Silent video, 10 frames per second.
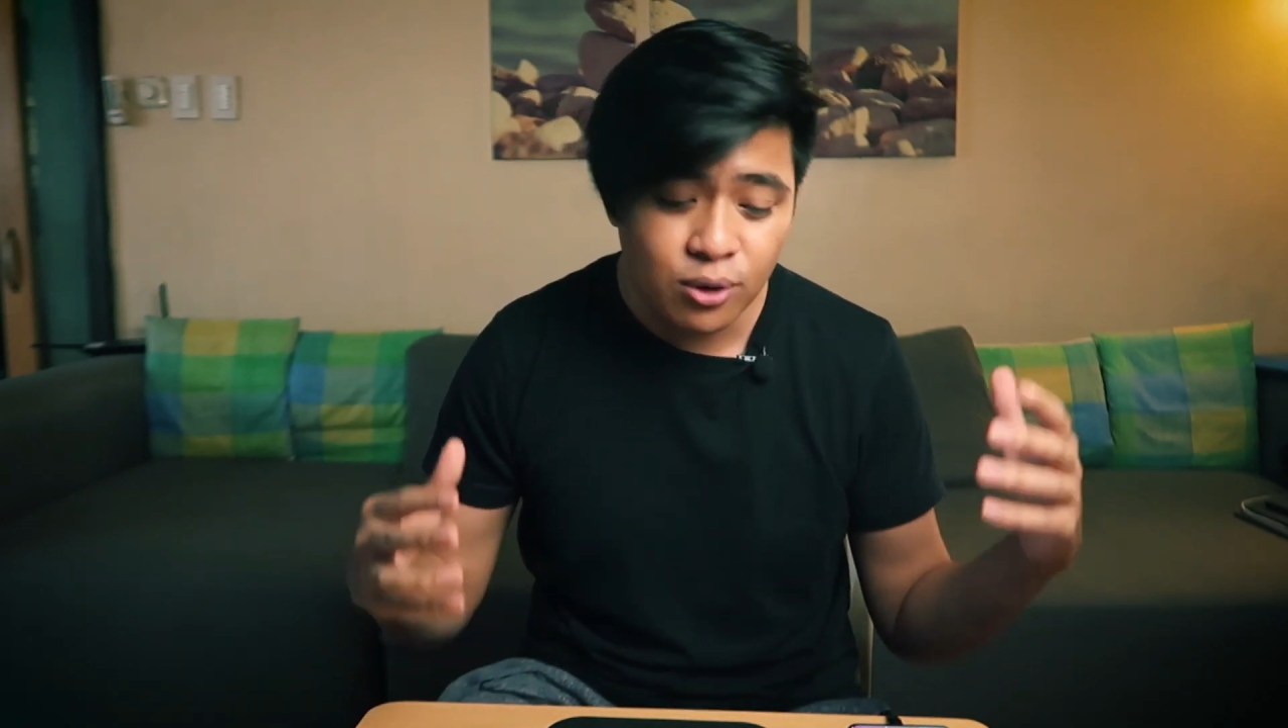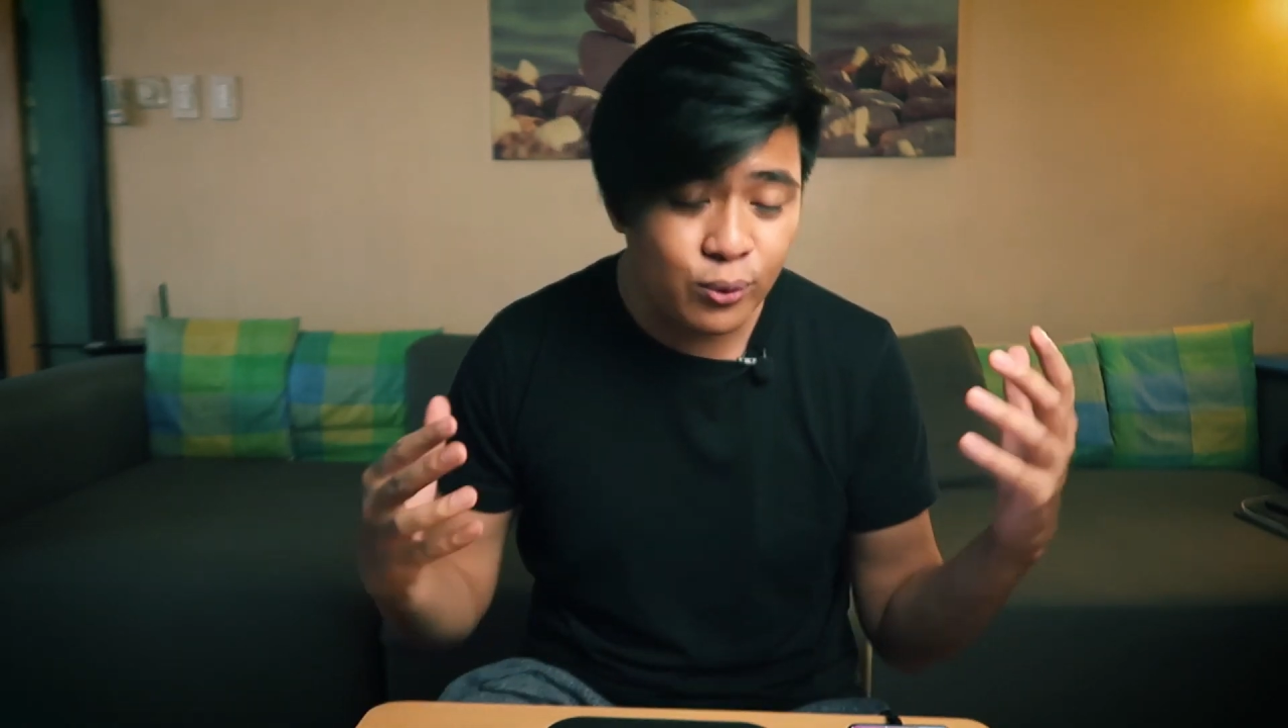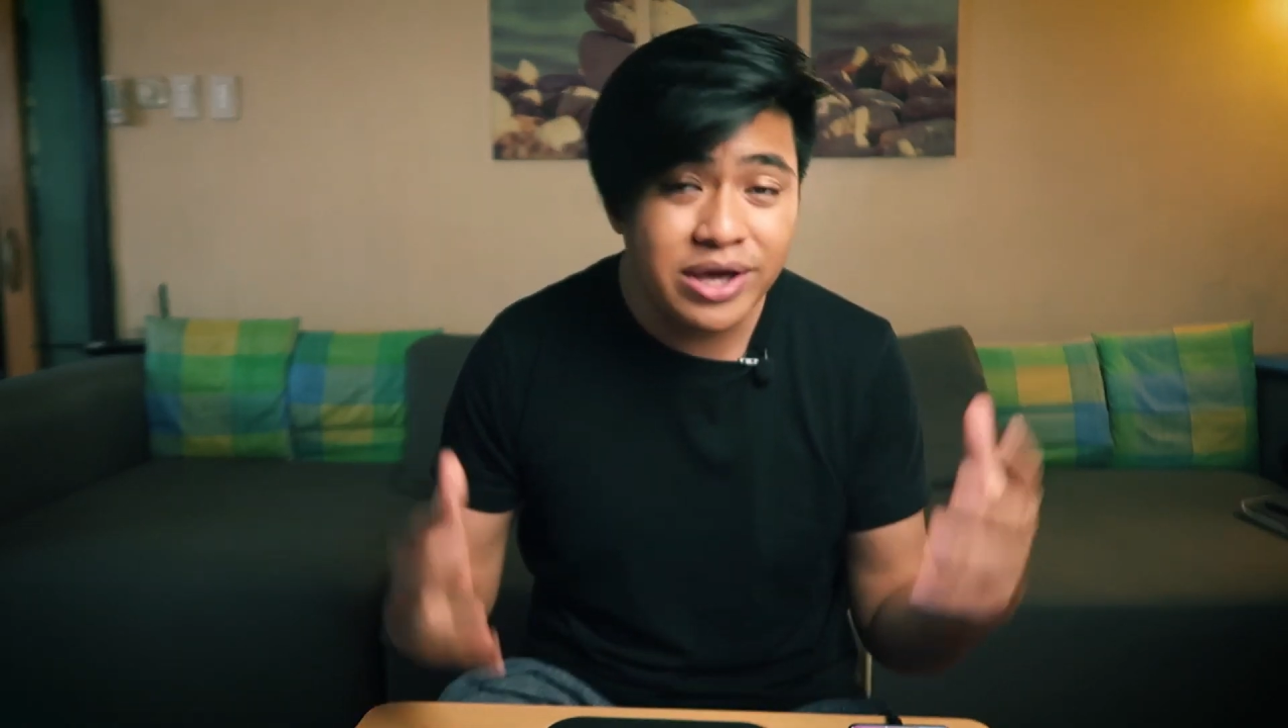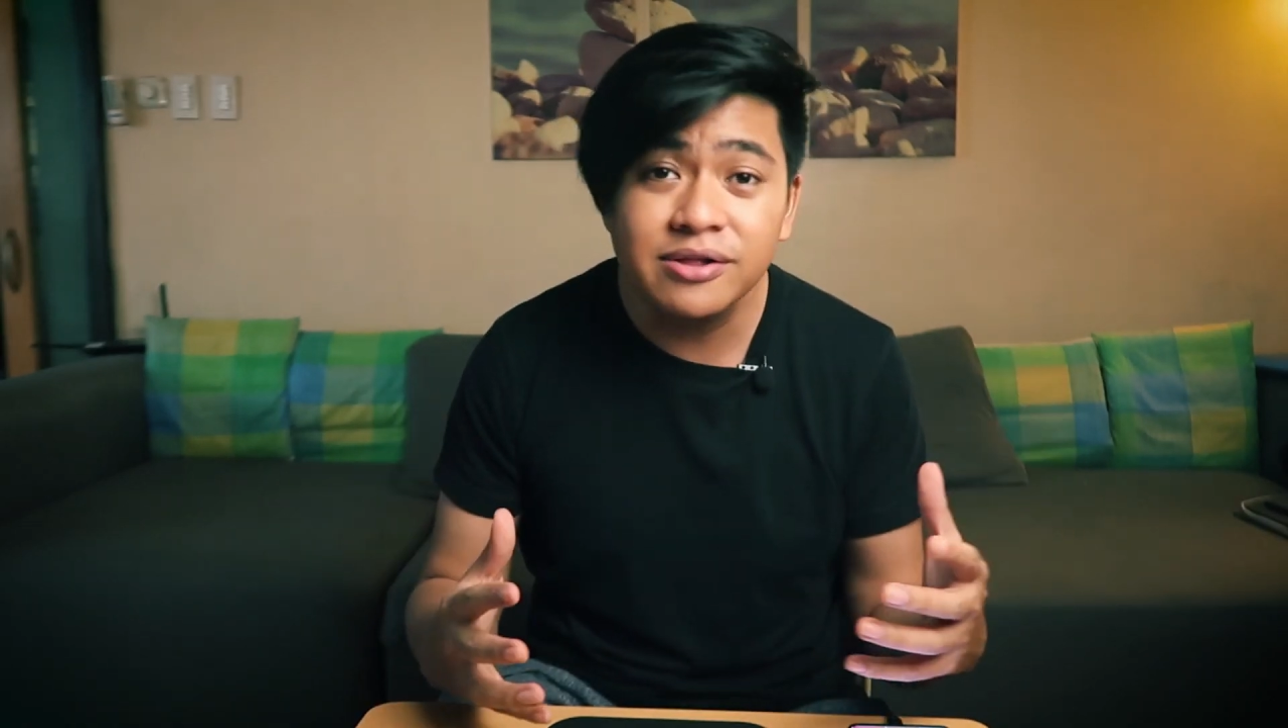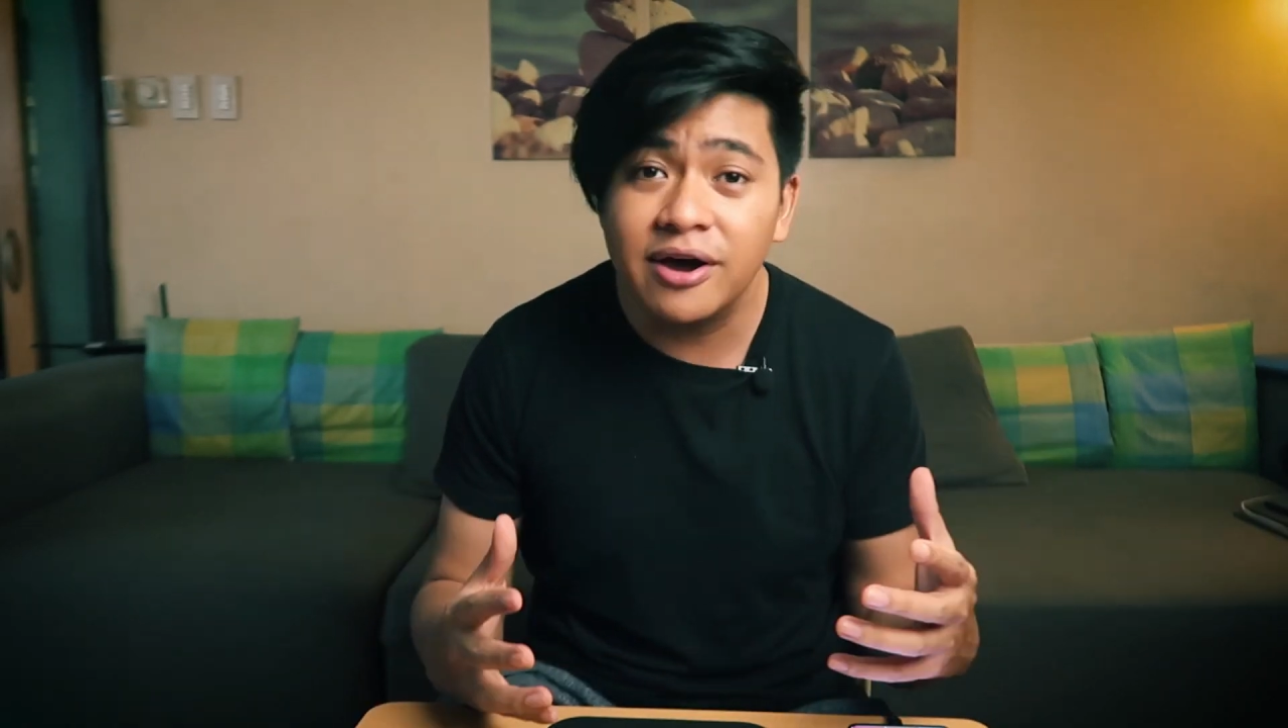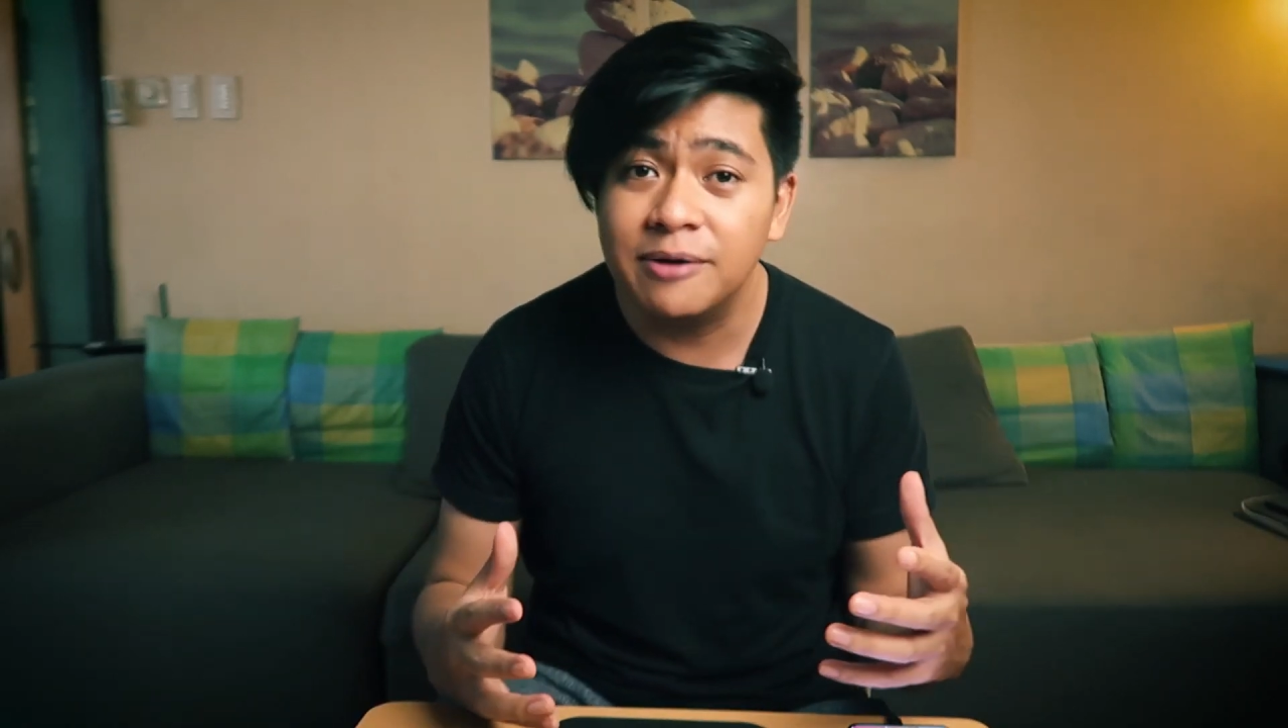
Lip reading: weekly